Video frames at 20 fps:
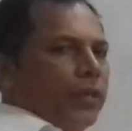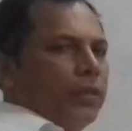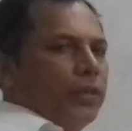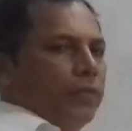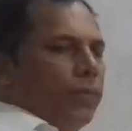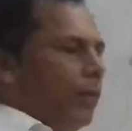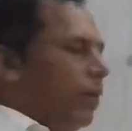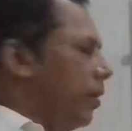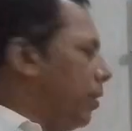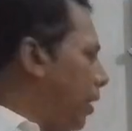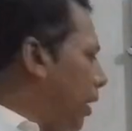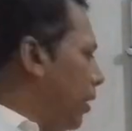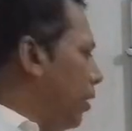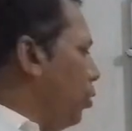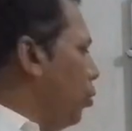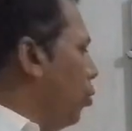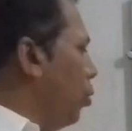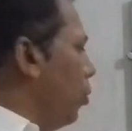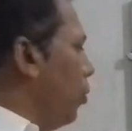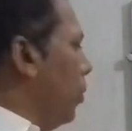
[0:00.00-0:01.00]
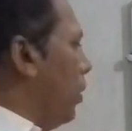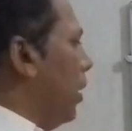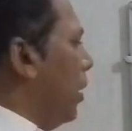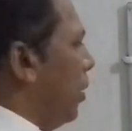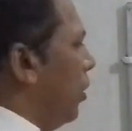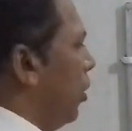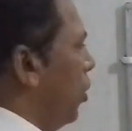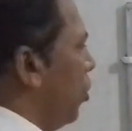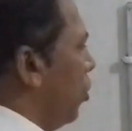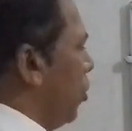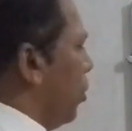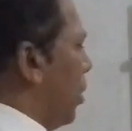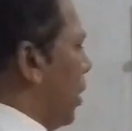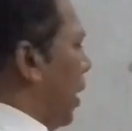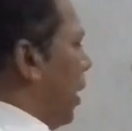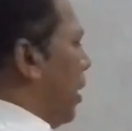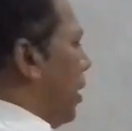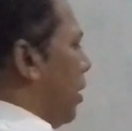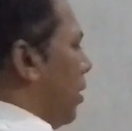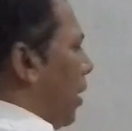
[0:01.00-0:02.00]
principle. Then you
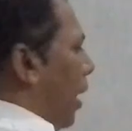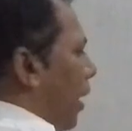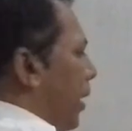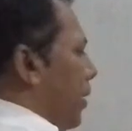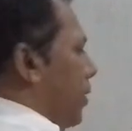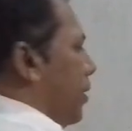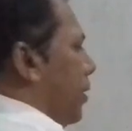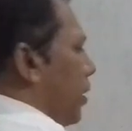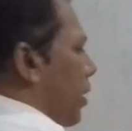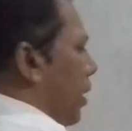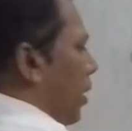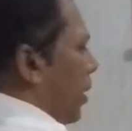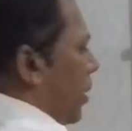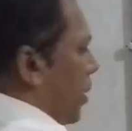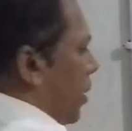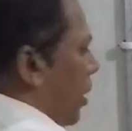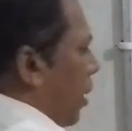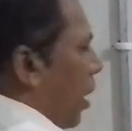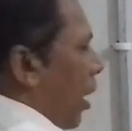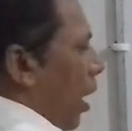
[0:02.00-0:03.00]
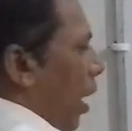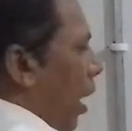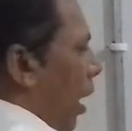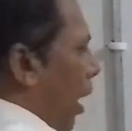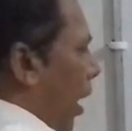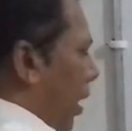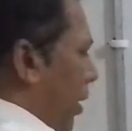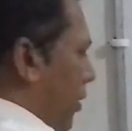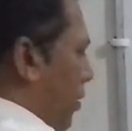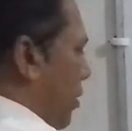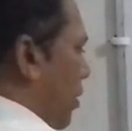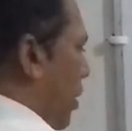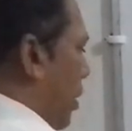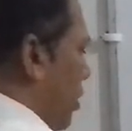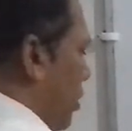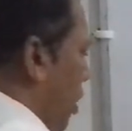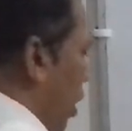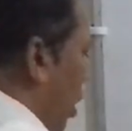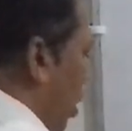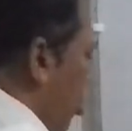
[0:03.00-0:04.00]
can write it as
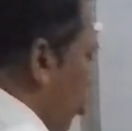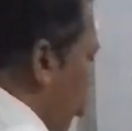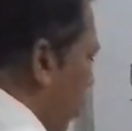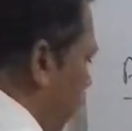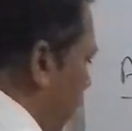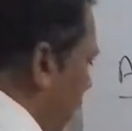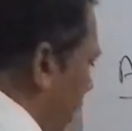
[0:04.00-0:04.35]
such. So